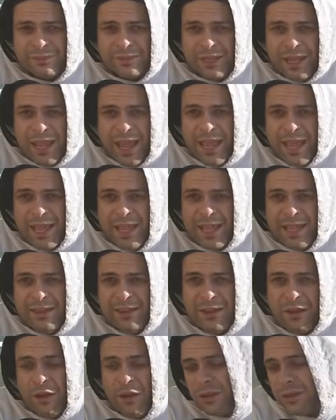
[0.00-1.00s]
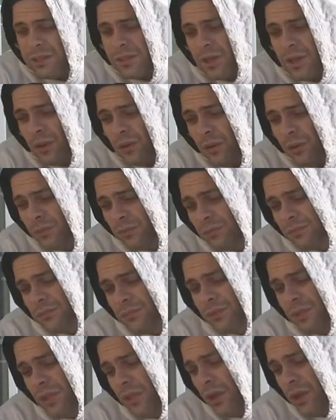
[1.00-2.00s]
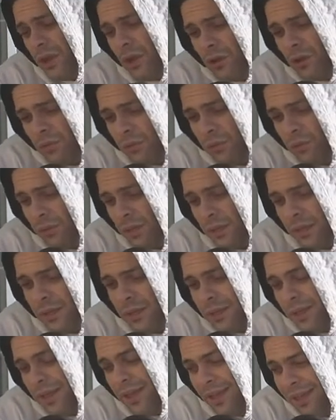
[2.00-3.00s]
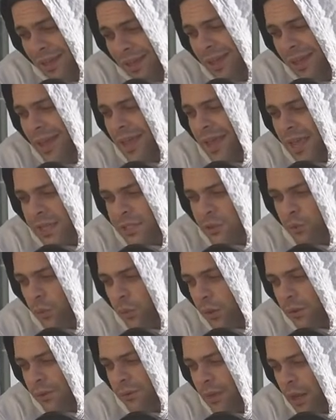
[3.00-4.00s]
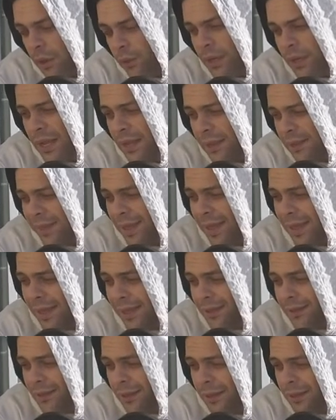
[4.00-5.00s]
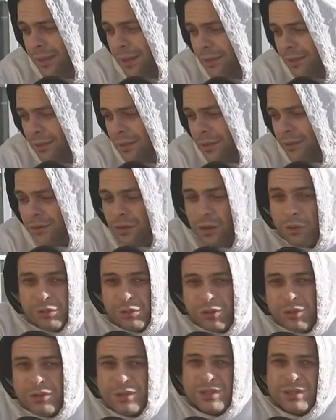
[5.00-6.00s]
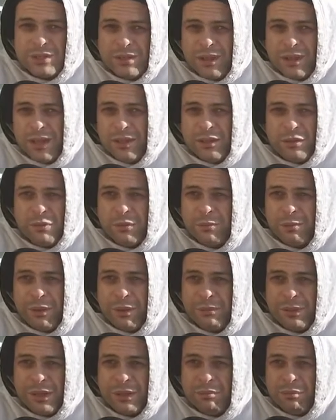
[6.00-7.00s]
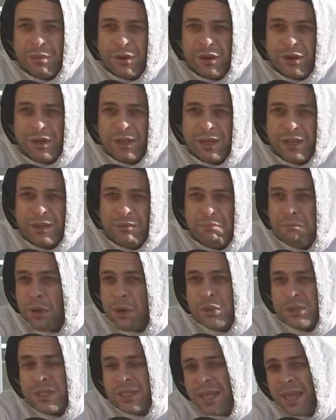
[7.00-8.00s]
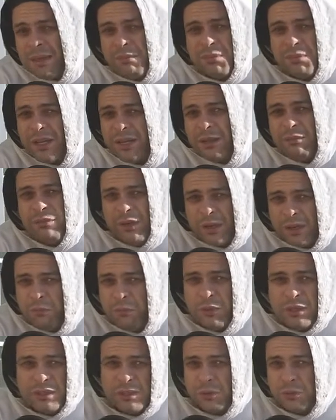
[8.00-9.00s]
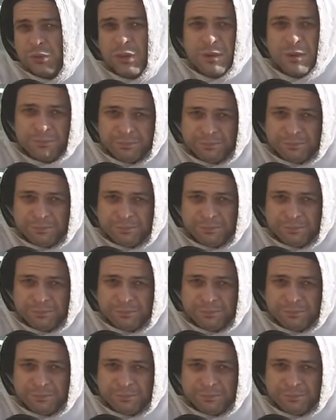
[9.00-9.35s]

And also, you know, it's worth noting that the donors in the Republican Party, most of that money fucking went to Trump.